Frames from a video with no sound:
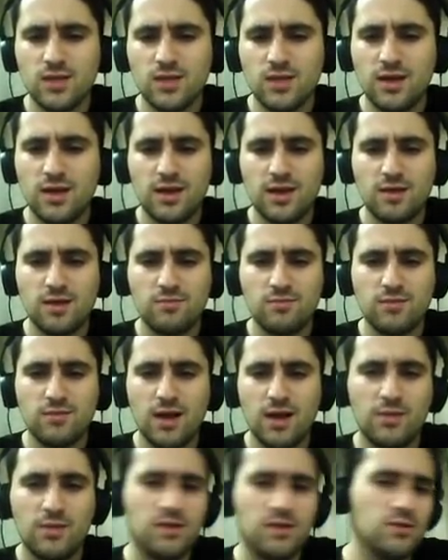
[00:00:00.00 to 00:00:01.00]

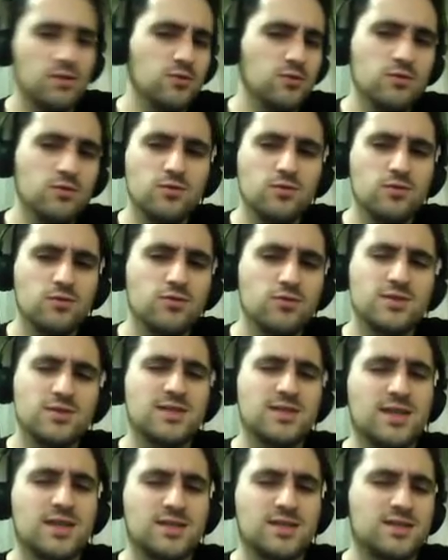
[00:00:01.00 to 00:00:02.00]
I mean, who
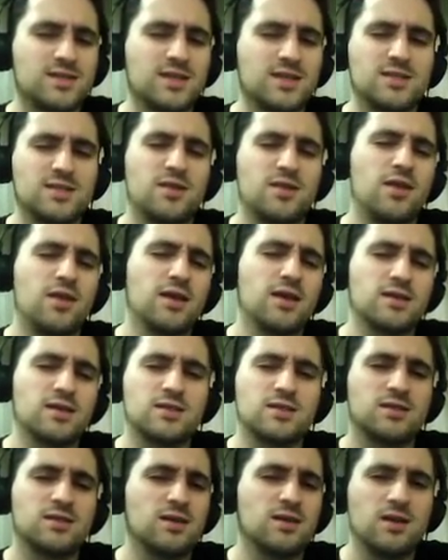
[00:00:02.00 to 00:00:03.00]
said such
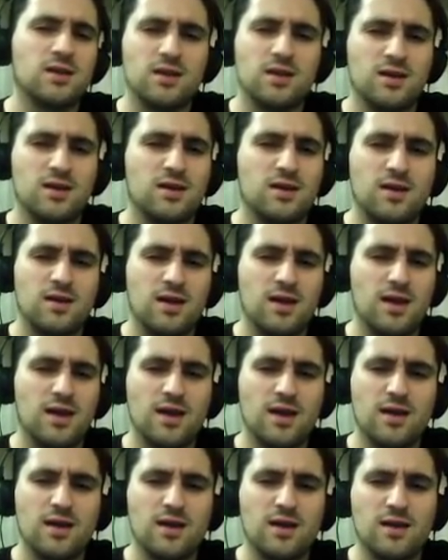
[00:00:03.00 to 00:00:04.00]
things?
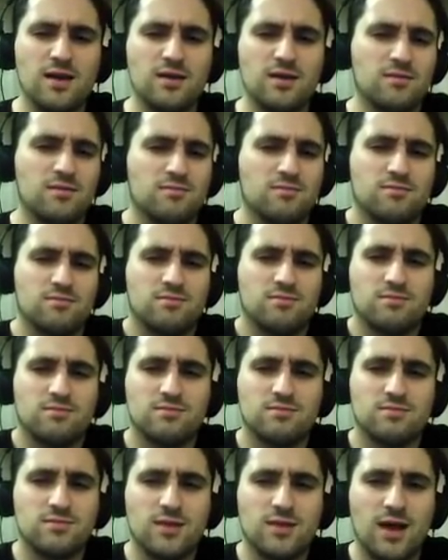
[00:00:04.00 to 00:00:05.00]

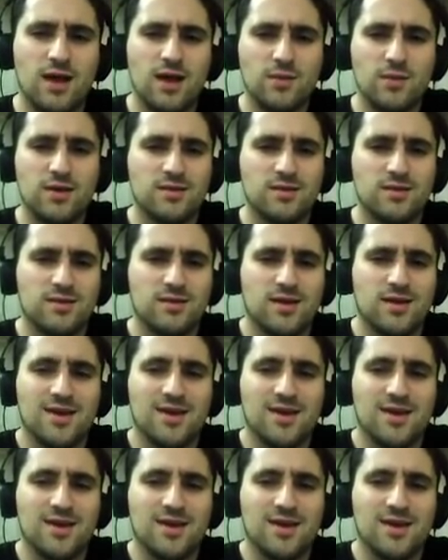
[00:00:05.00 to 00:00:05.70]
I mean,